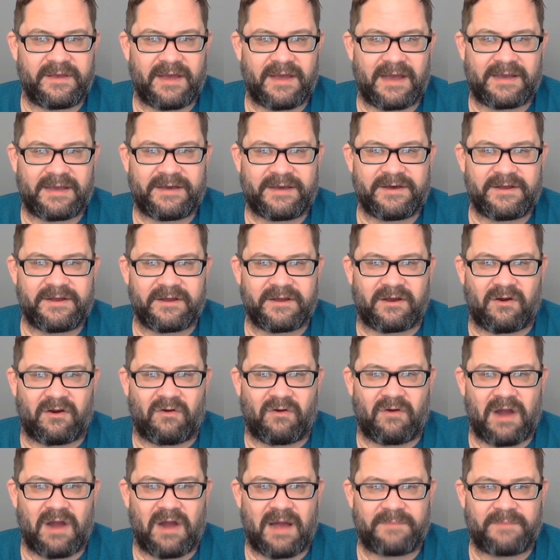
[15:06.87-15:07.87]
I could have
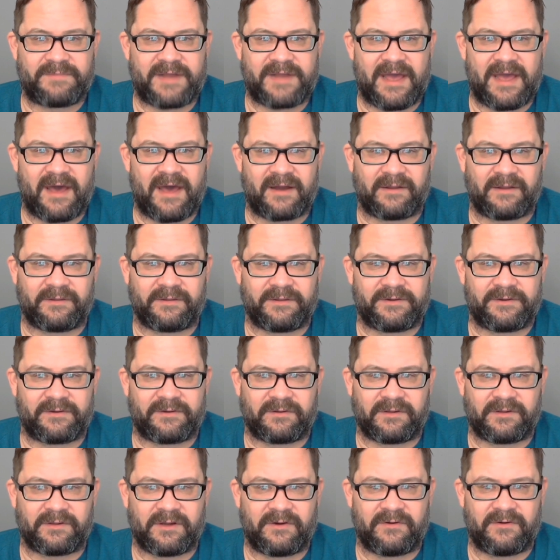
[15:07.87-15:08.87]
cropped down a
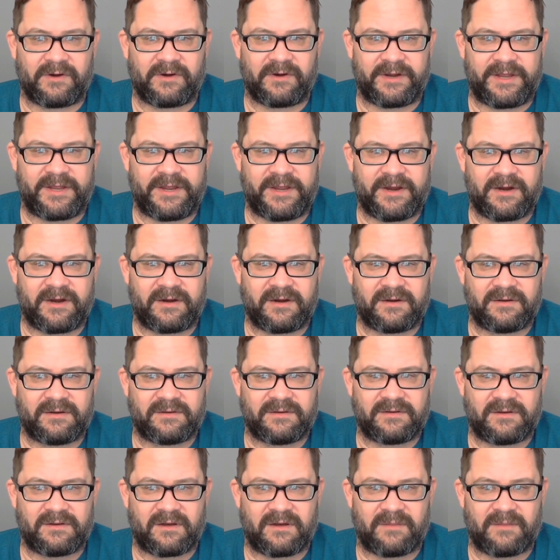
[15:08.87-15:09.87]
little lower here
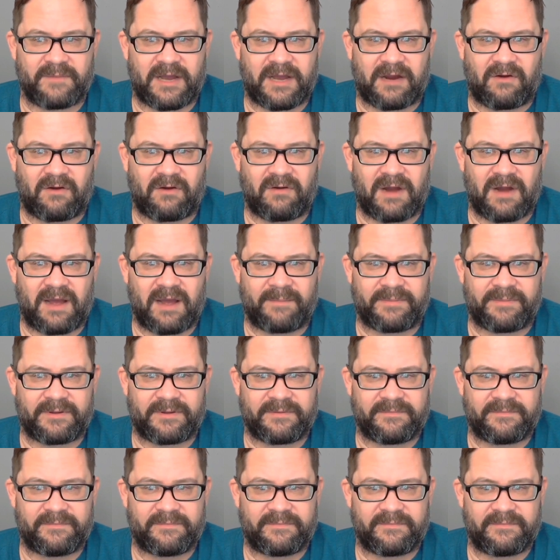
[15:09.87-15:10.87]
on my crop,
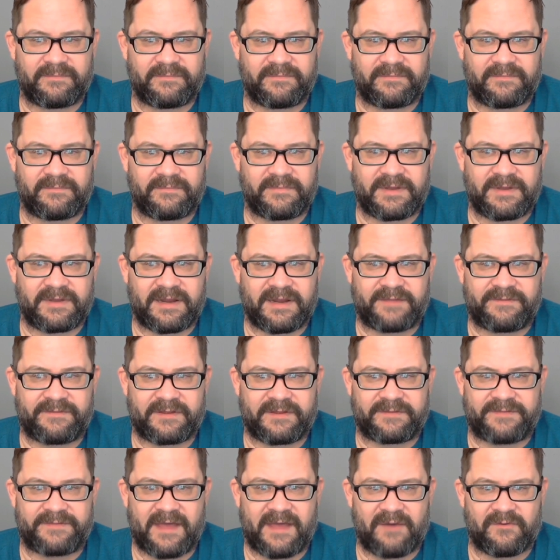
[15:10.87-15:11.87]
and I
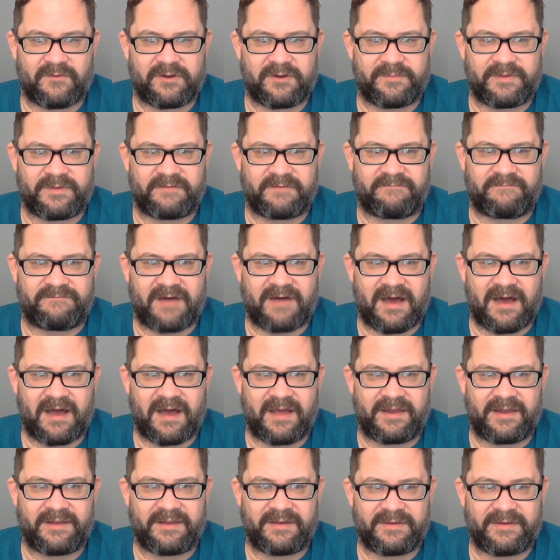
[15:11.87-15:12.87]
think that would have been
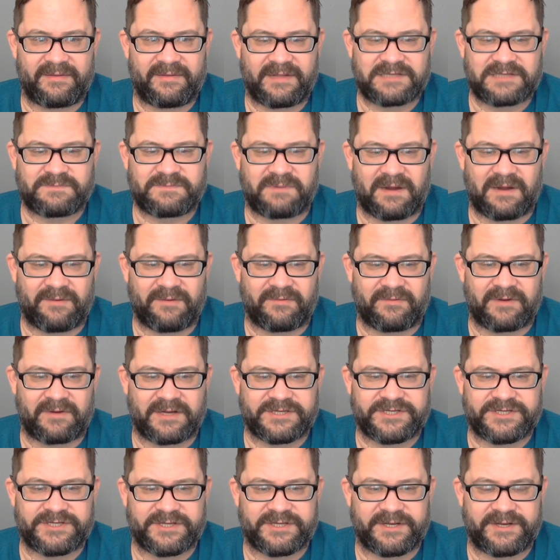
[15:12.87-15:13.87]
fine. That's probably what I
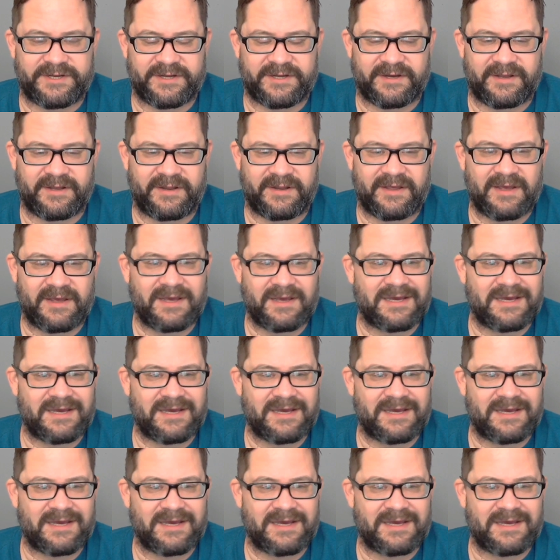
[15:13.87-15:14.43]
should have done.